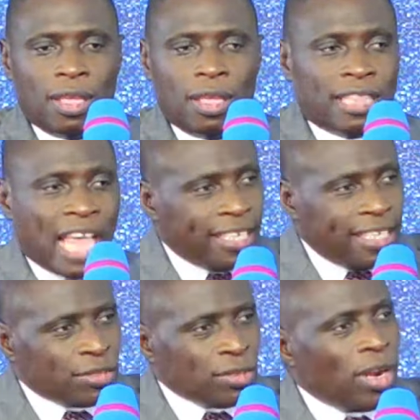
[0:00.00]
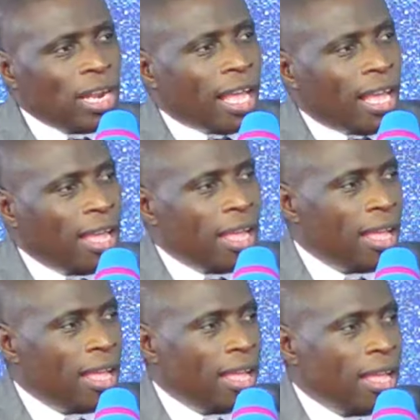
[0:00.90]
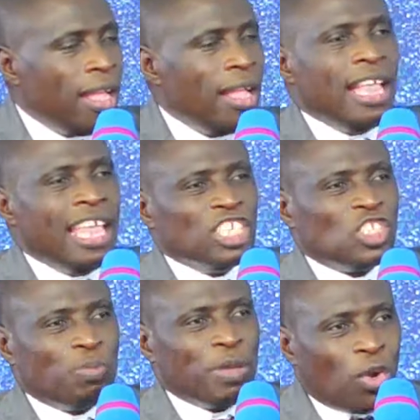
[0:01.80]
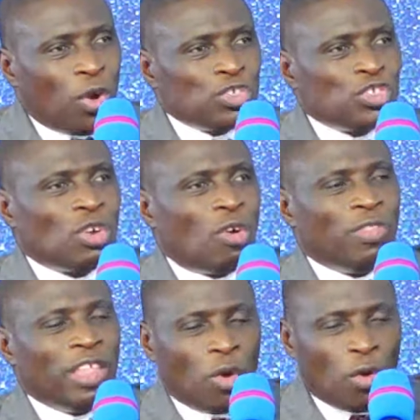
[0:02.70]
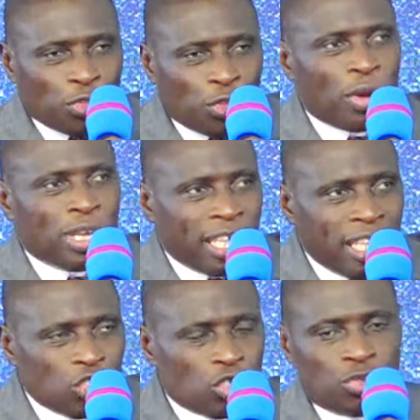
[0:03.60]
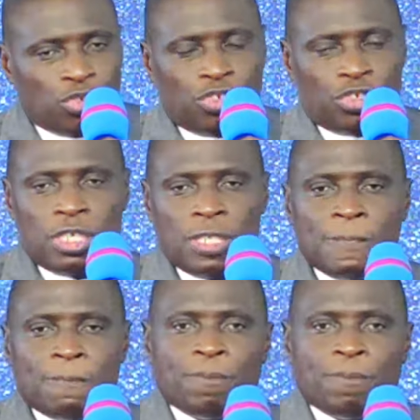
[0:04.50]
That disorder is because of the authority issues in your